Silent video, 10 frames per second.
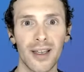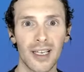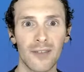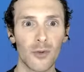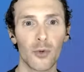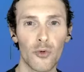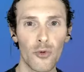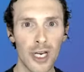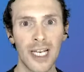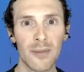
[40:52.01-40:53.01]
if you
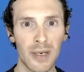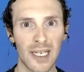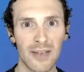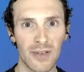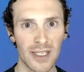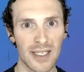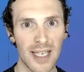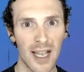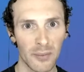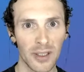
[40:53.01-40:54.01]
really believe in
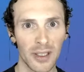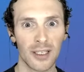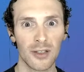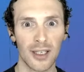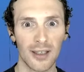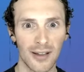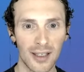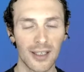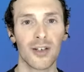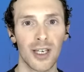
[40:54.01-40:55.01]
something and you can
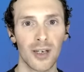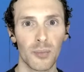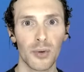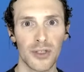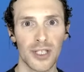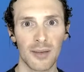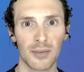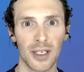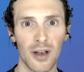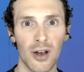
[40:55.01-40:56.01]
think you can pull
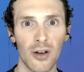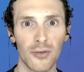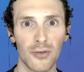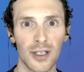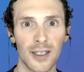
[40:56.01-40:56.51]
something off,